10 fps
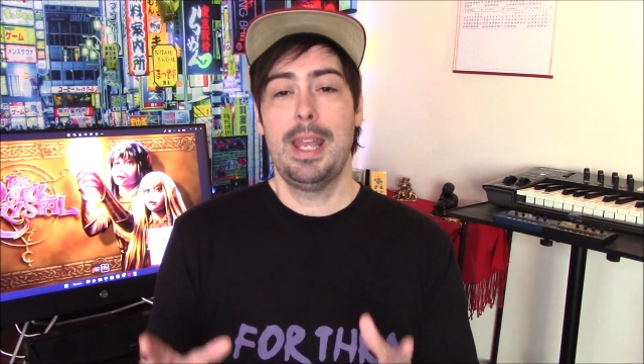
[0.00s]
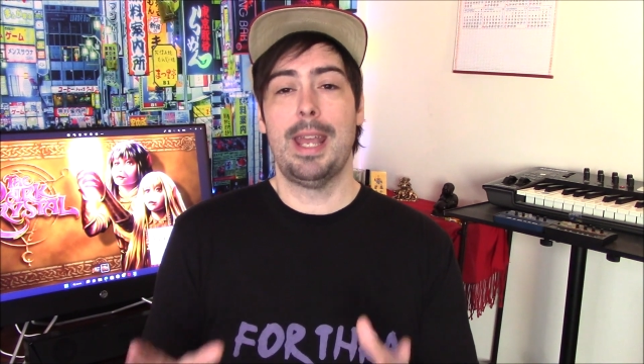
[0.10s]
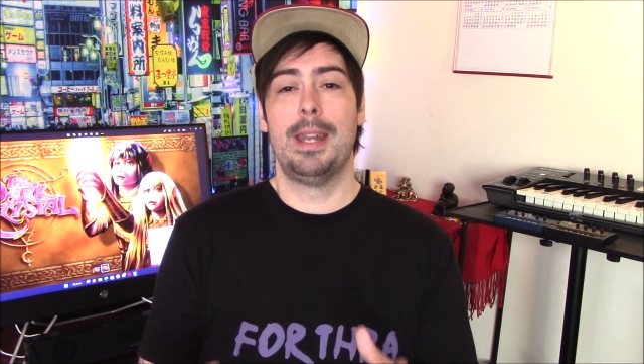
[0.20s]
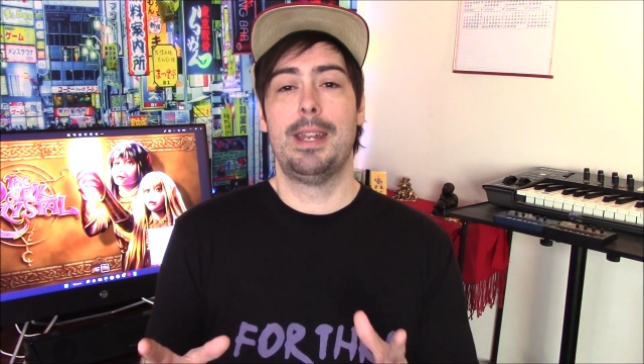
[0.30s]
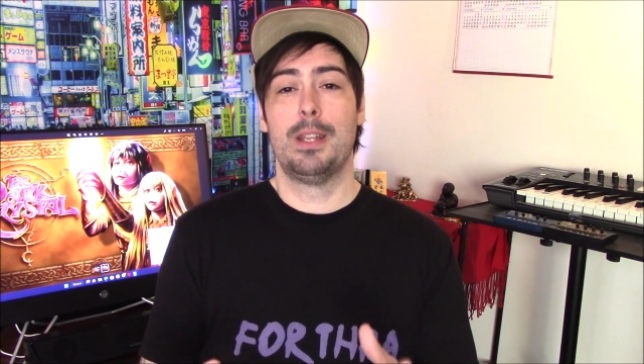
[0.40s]

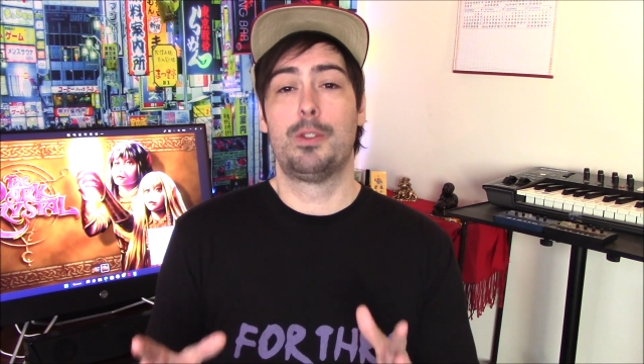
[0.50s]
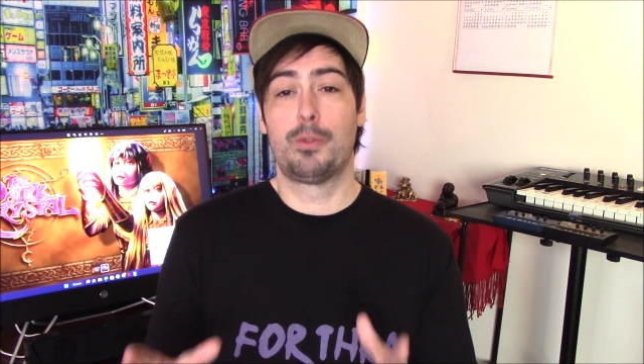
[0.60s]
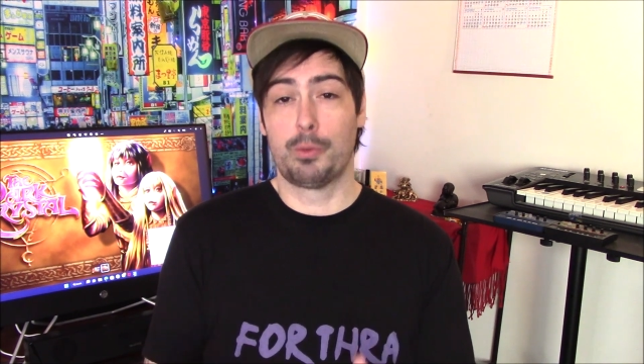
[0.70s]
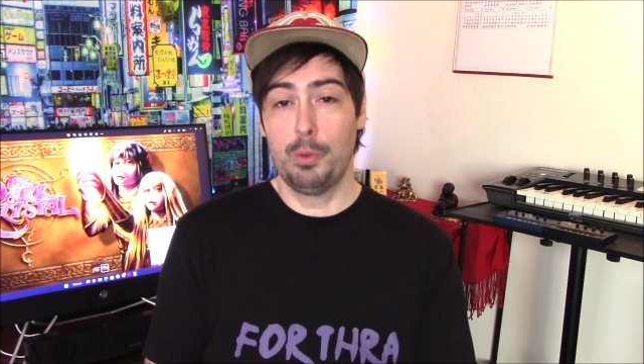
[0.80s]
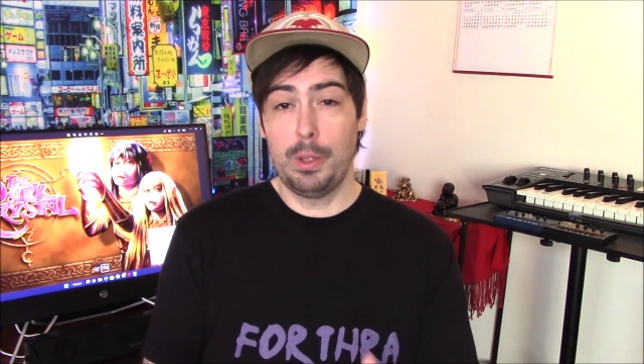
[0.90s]
and it has
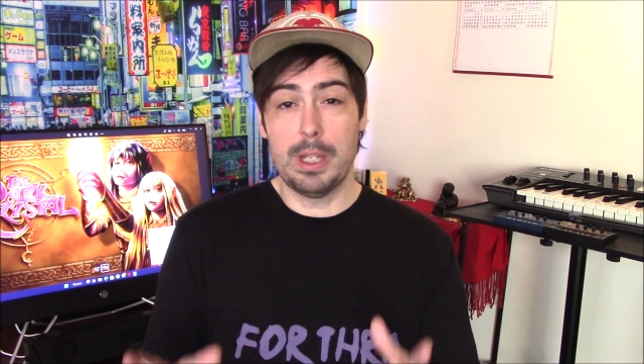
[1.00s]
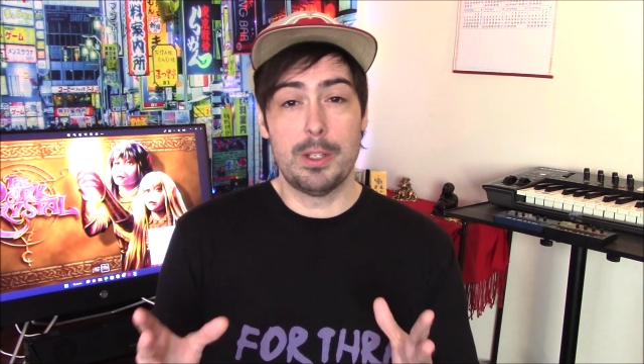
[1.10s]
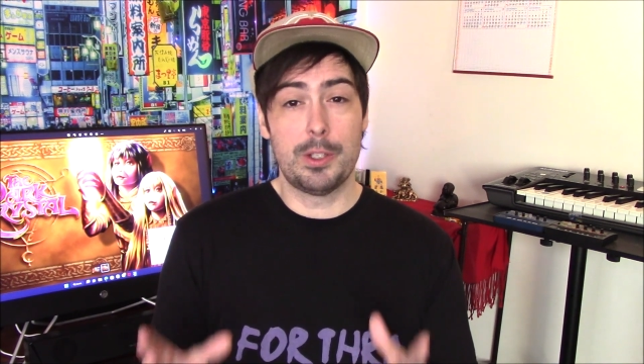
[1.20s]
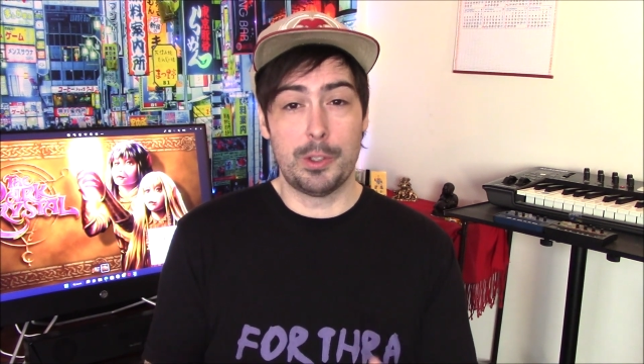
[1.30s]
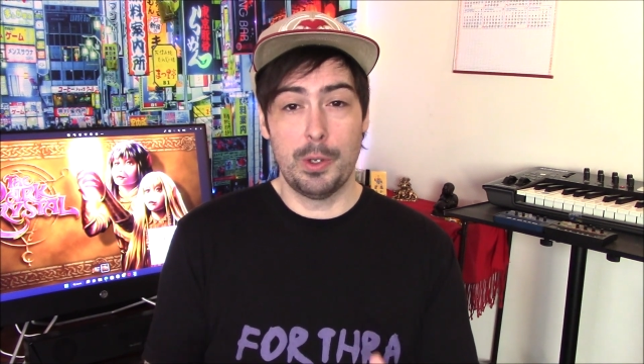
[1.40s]
truly
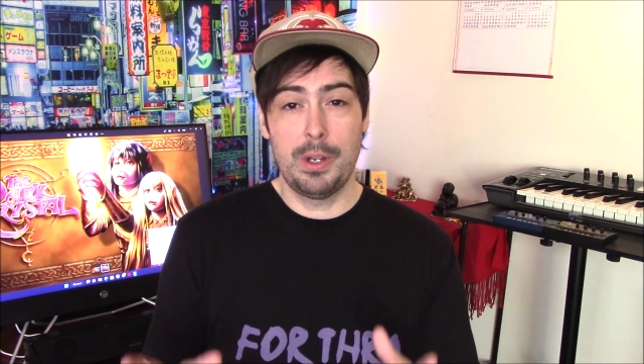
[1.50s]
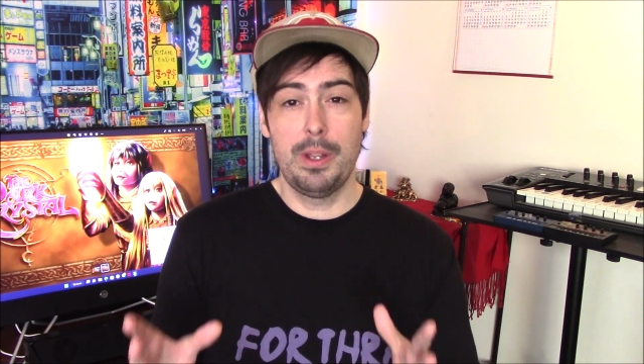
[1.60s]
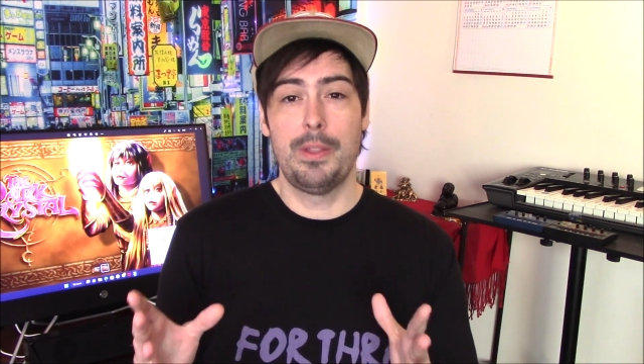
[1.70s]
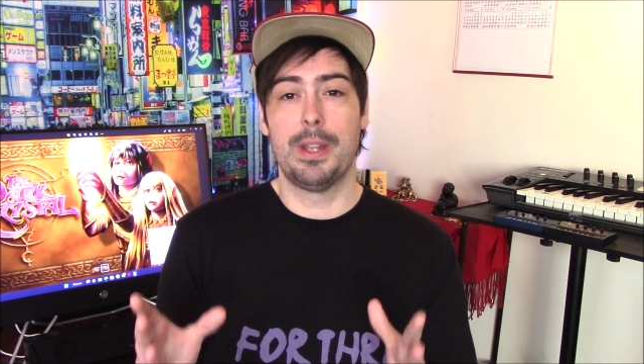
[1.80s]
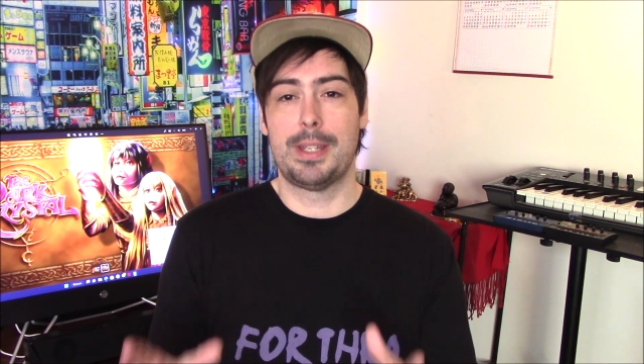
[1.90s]

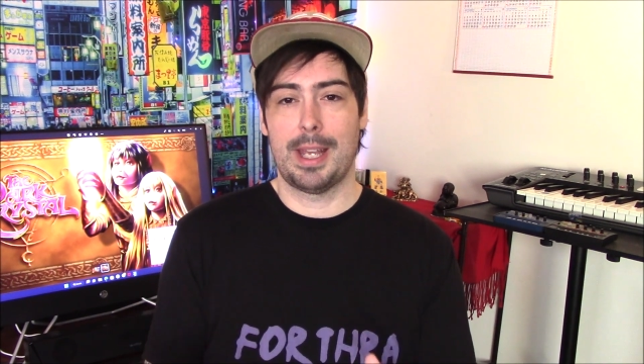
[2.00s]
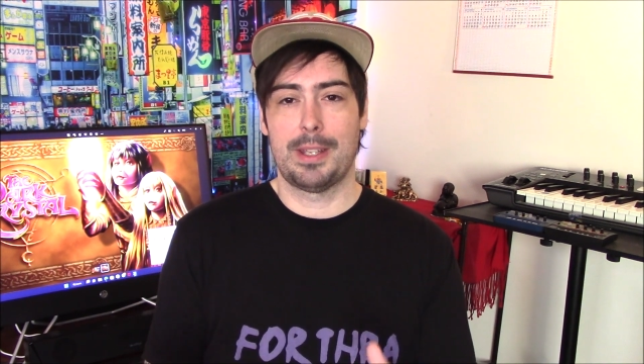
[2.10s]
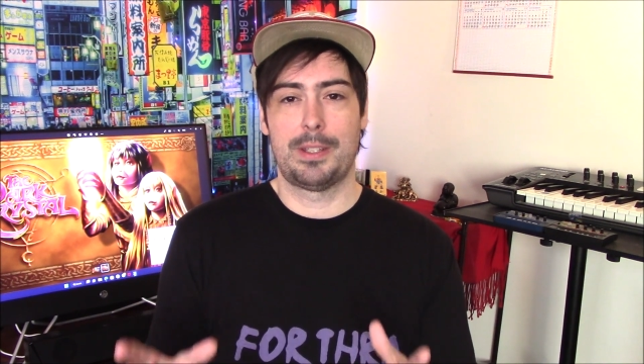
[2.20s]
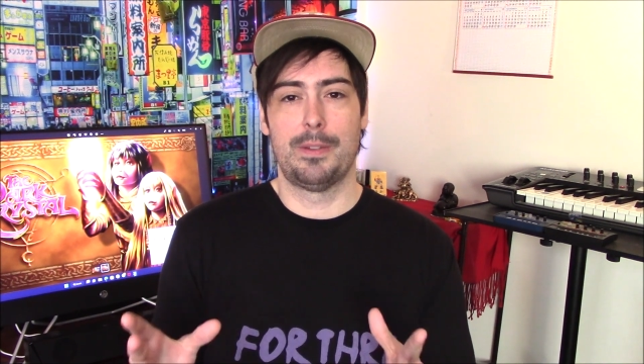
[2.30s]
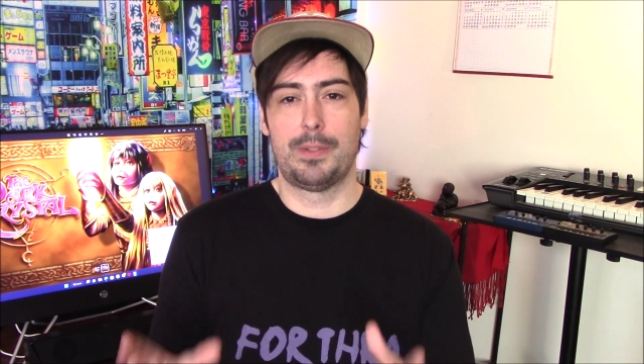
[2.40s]
stood the
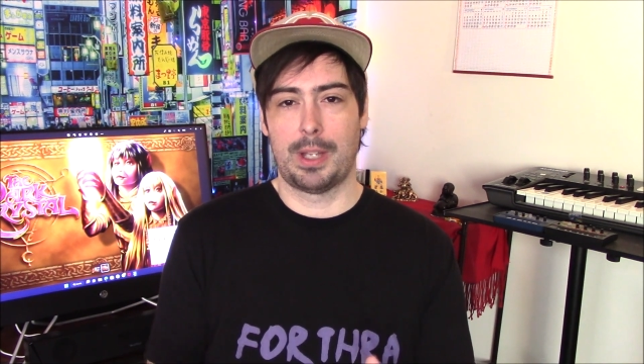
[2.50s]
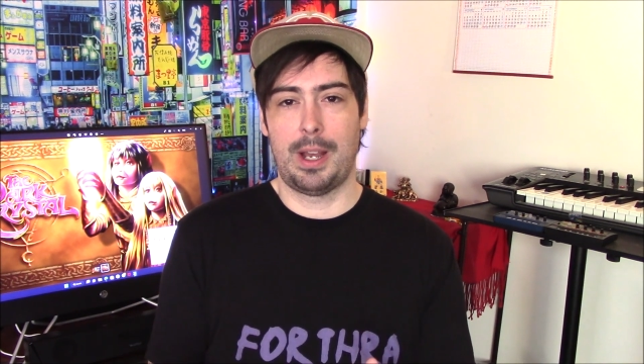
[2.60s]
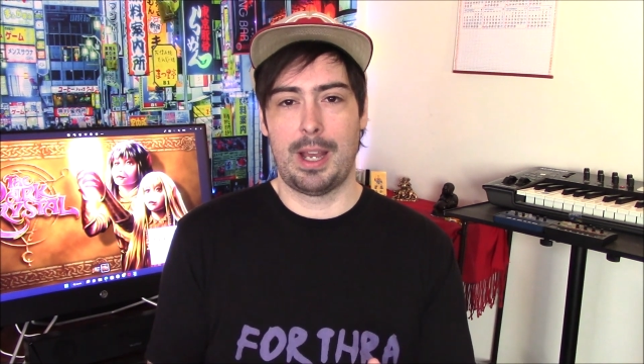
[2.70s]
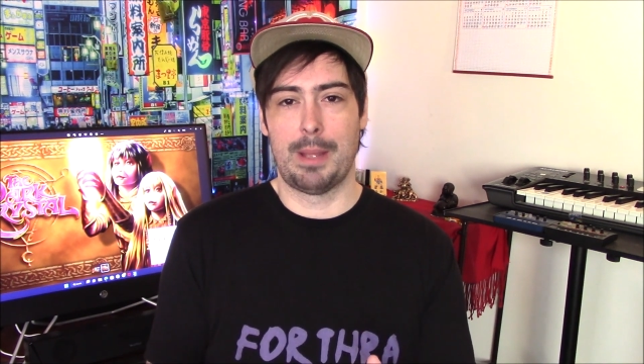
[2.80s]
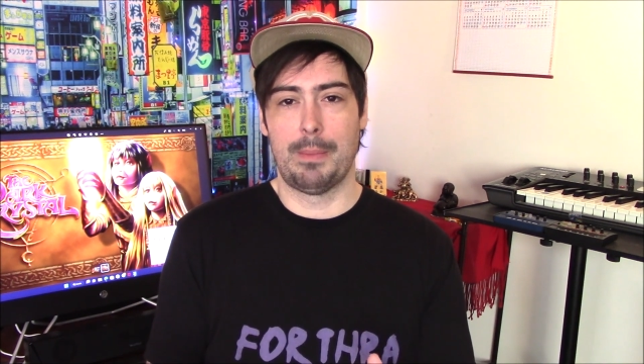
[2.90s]
test of
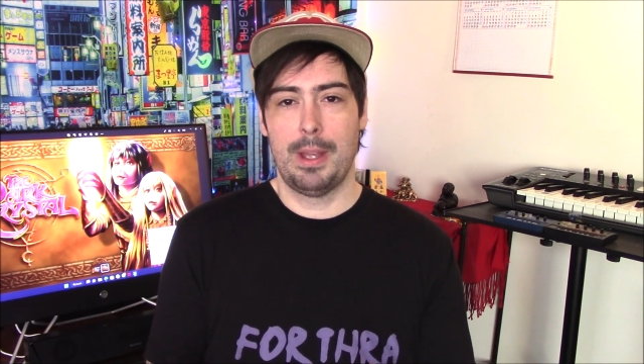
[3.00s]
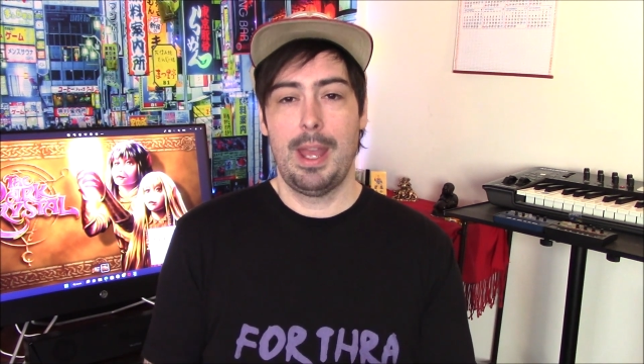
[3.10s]
time